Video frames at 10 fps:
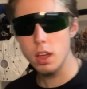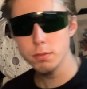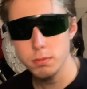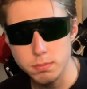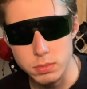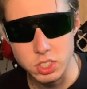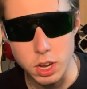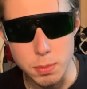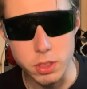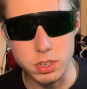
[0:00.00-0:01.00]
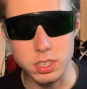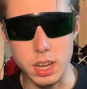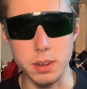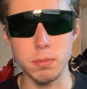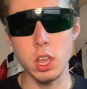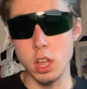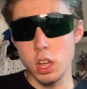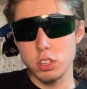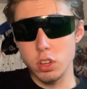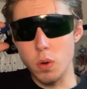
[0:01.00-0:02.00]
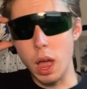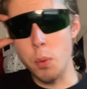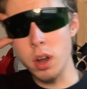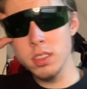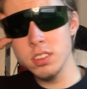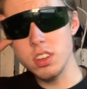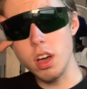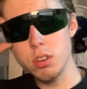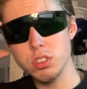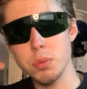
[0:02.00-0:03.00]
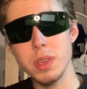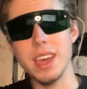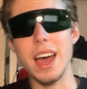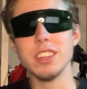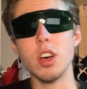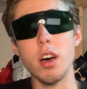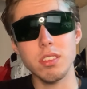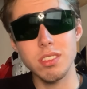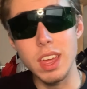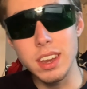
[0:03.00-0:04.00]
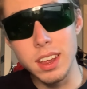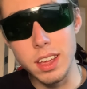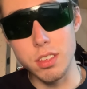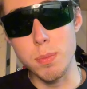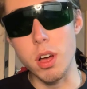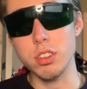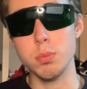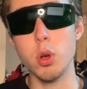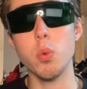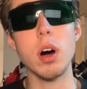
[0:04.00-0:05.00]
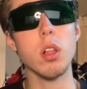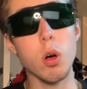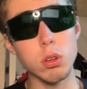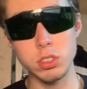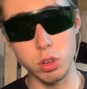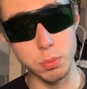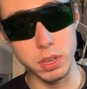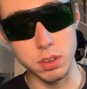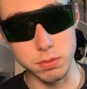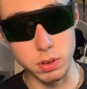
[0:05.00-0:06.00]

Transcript: off, let's talk about the design. So I wanted these goggles to be as authentic as possible while also being